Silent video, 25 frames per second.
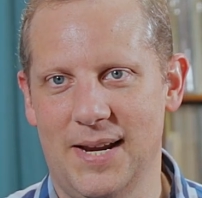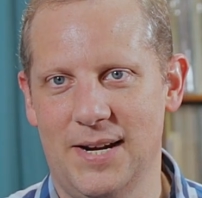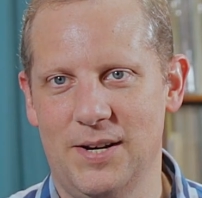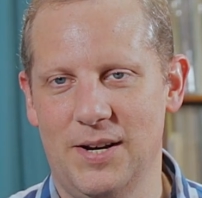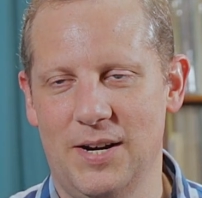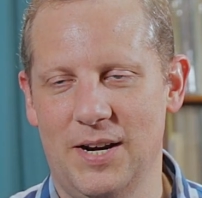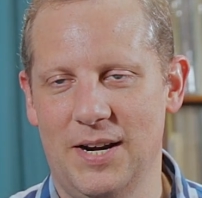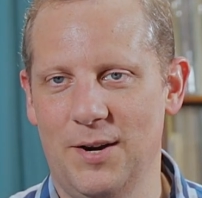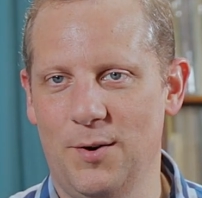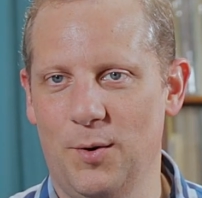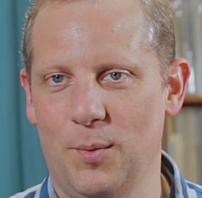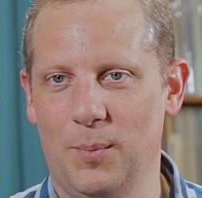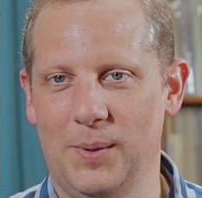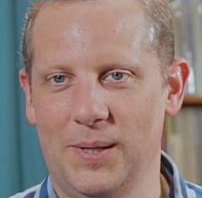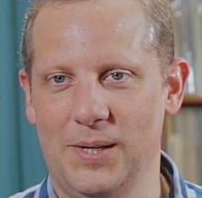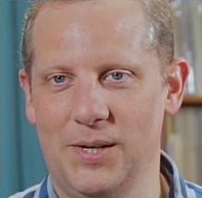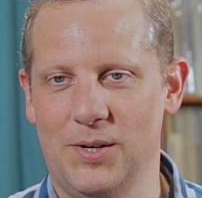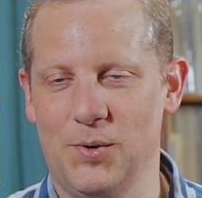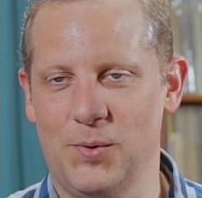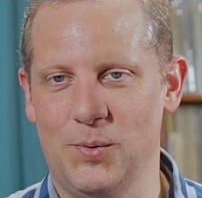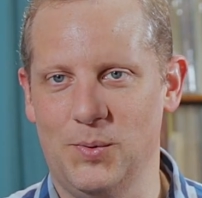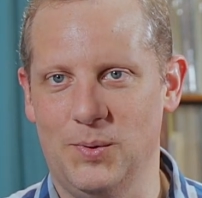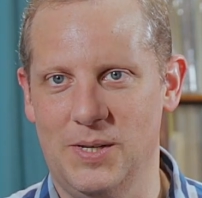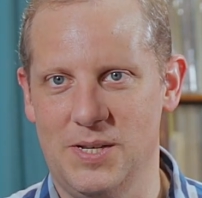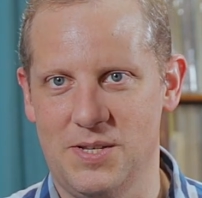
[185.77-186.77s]
I normally
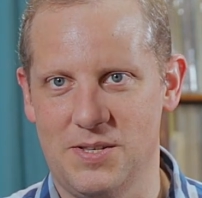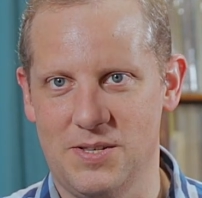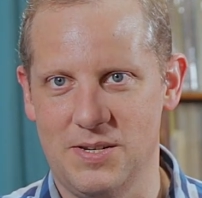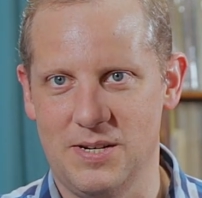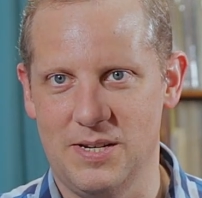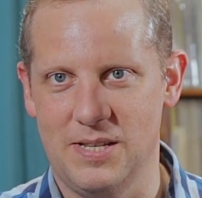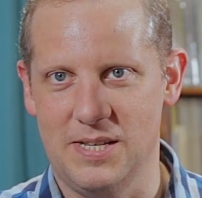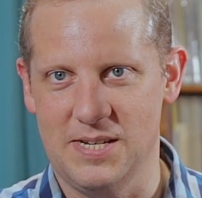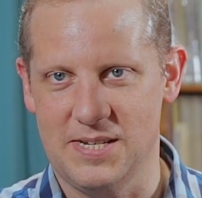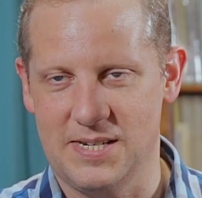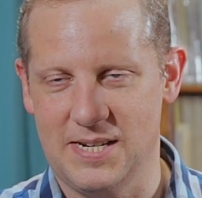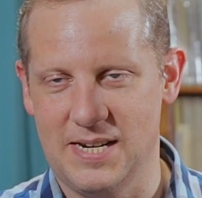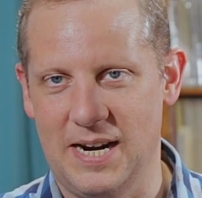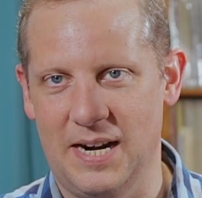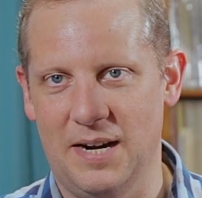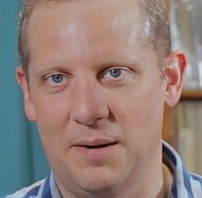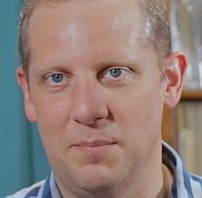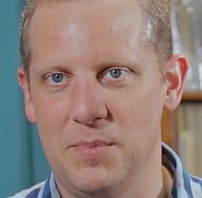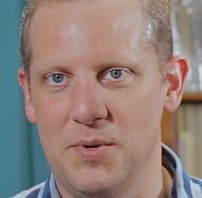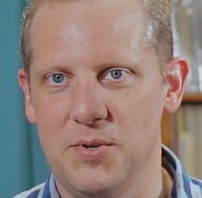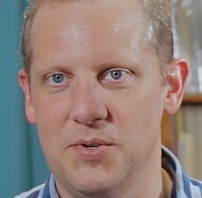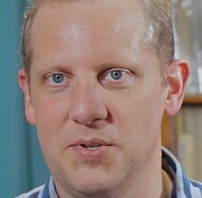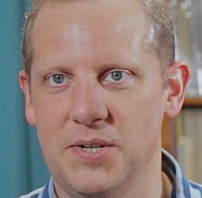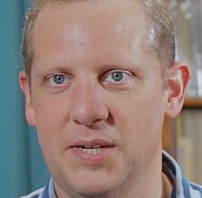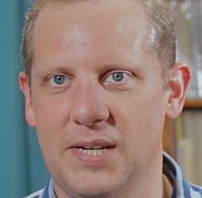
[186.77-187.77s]
don't listen to this kind
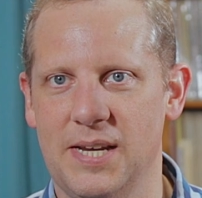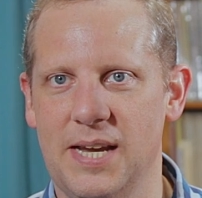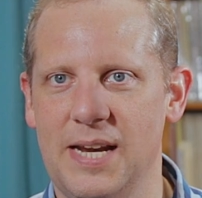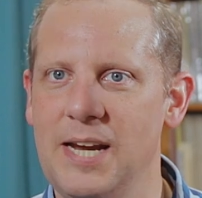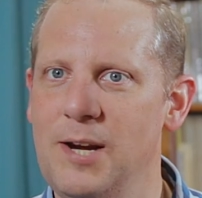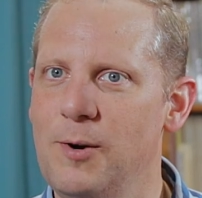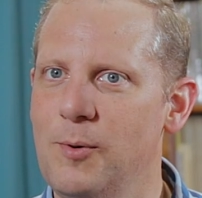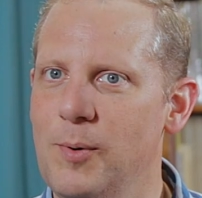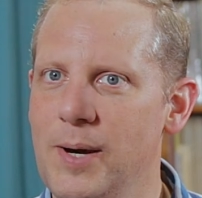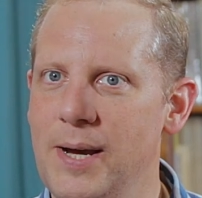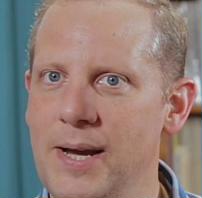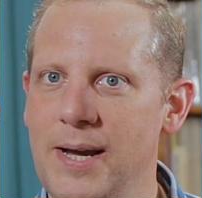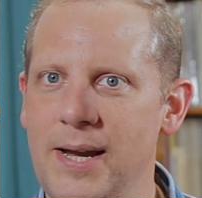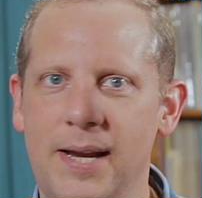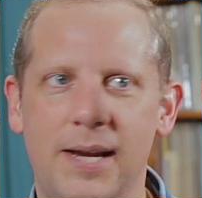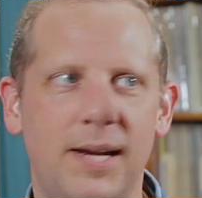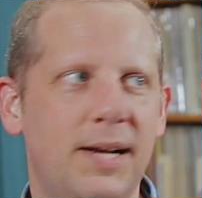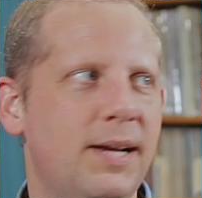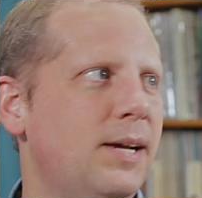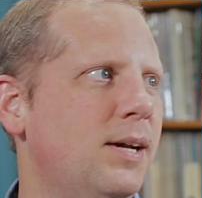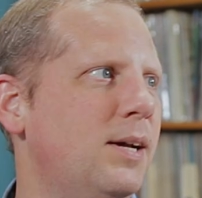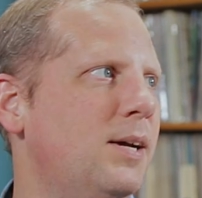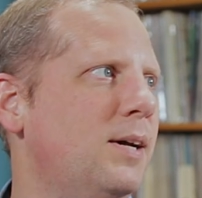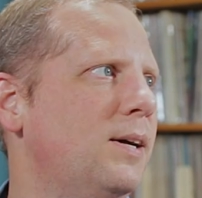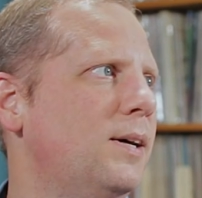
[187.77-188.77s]
of music
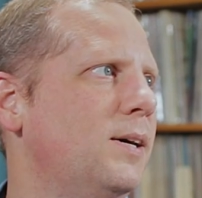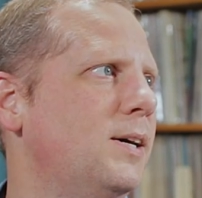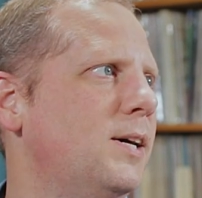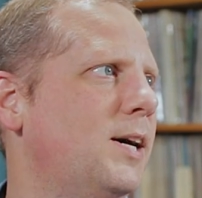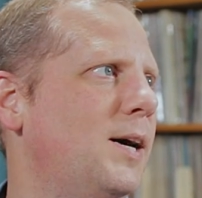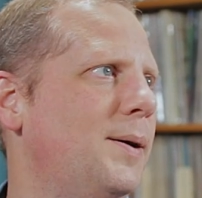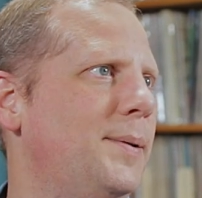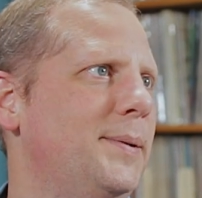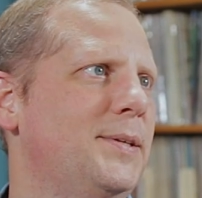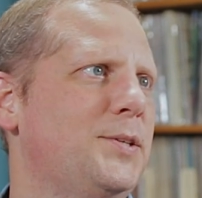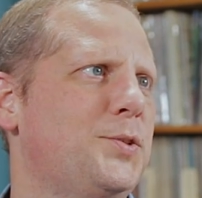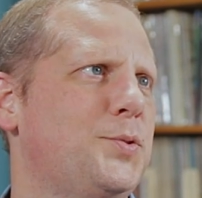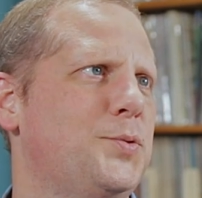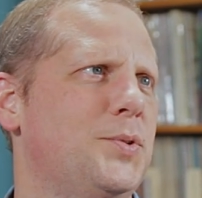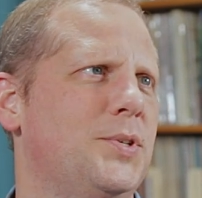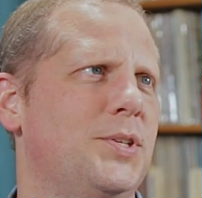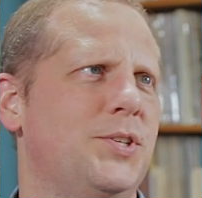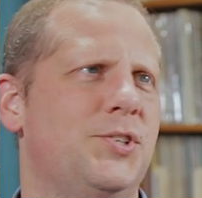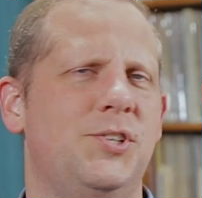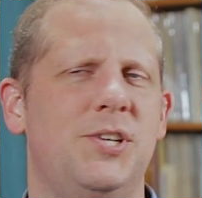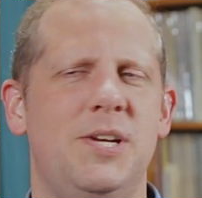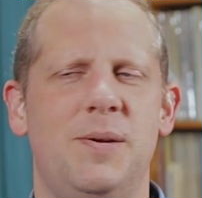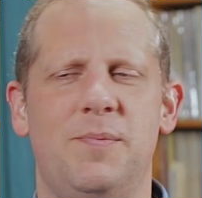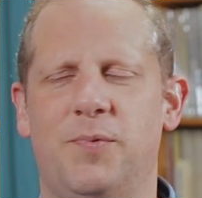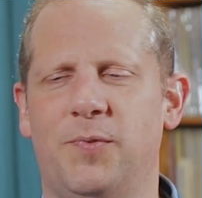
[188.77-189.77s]
anyway. Oh, this was a
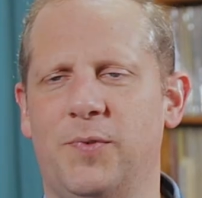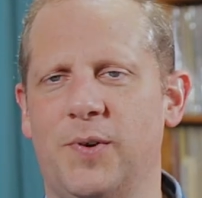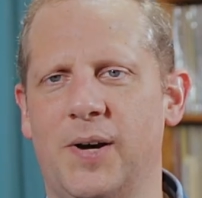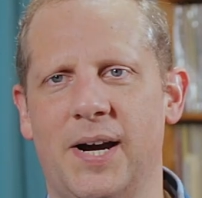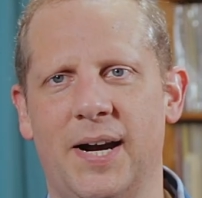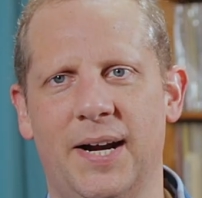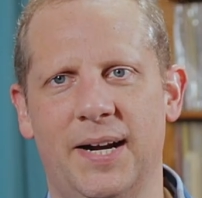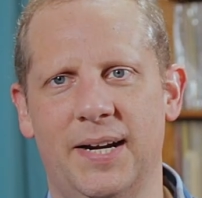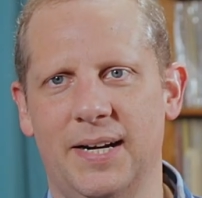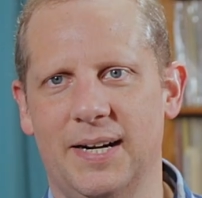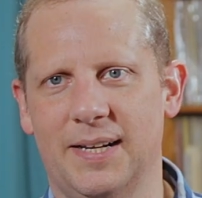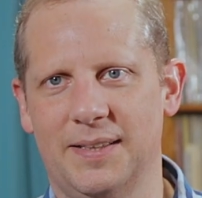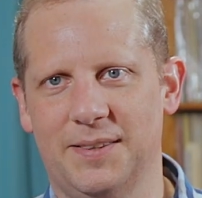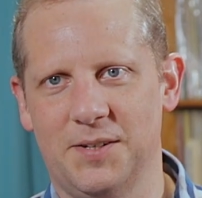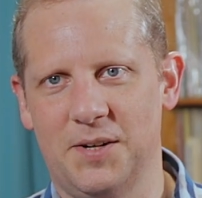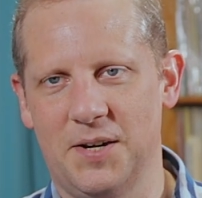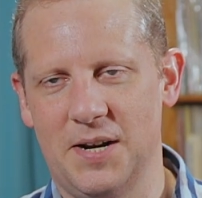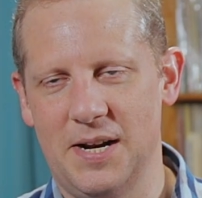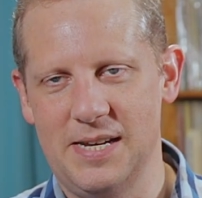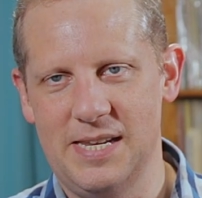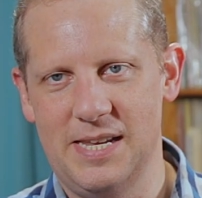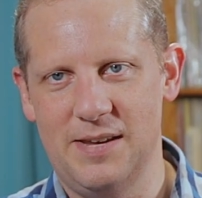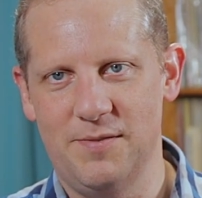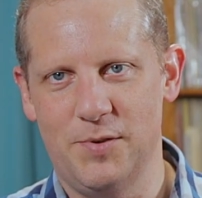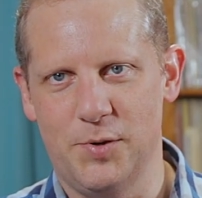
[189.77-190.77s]
cheap find, and I
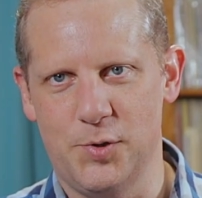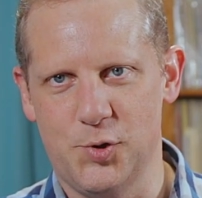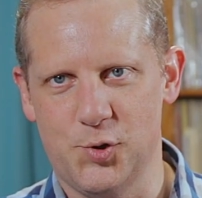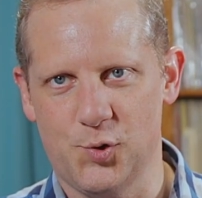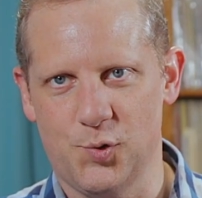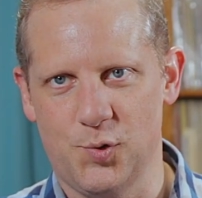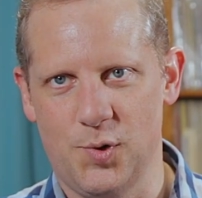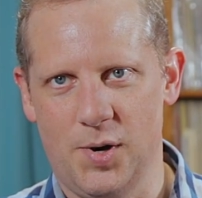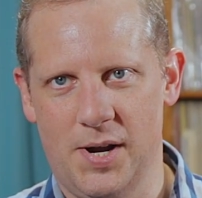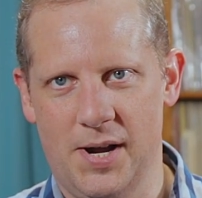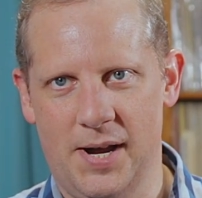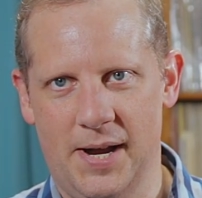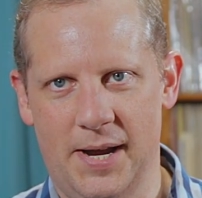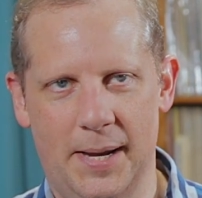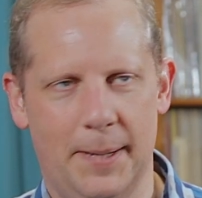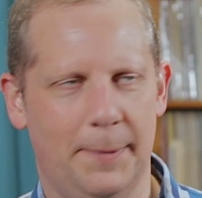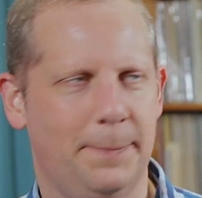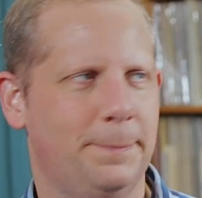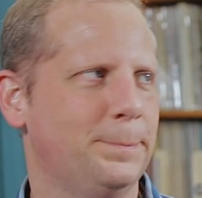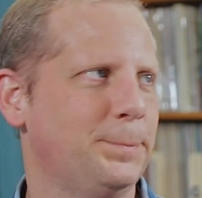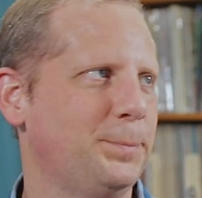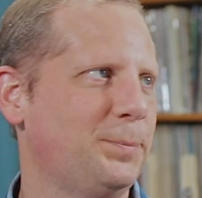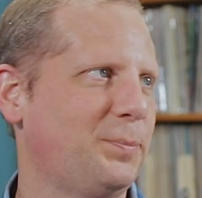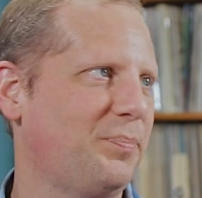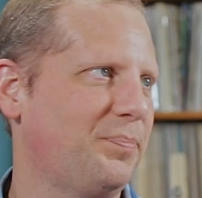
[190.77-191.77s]
thought I'd give it a try.